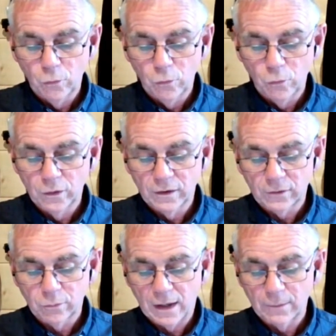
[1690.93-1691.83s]

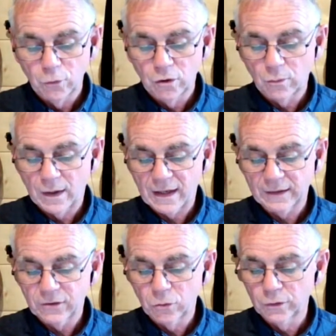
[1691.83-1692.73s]
Munawar
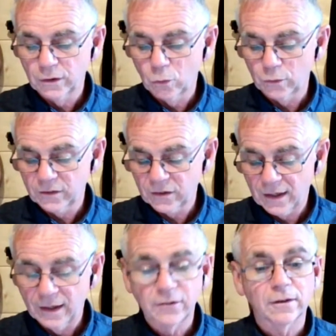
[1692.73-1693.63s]
Ali told the court
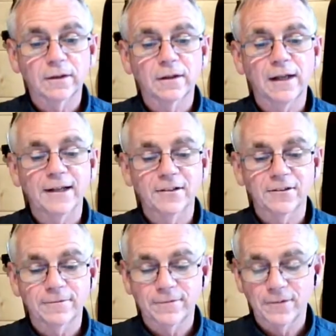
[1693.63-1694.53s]
his
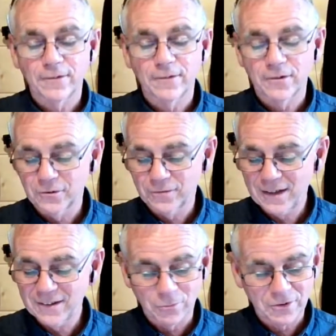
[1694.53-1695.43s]
client is a first
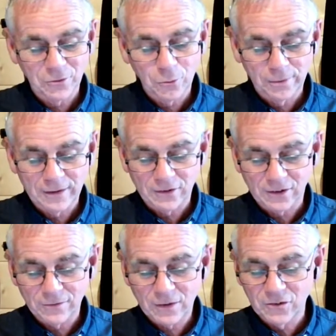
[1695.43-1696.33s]
offender with no
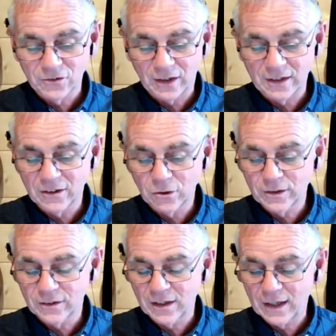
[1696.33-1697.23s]
previous convictions that he
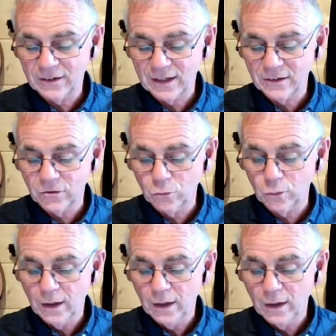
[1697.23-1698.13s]
had not
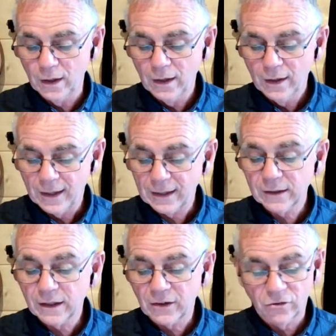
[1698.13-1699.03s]
attended to
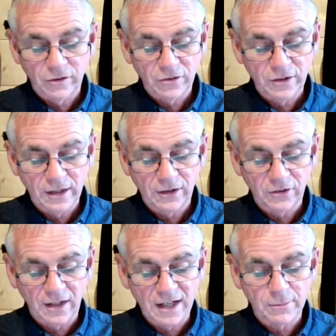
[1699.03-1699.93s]
earlier extradition
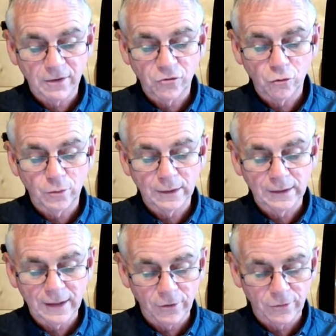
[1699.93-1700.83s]
hearings in Edinburgh due
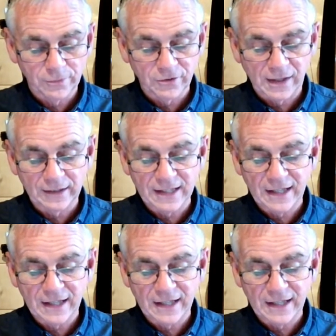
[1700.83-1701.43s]
to ill health. Mr.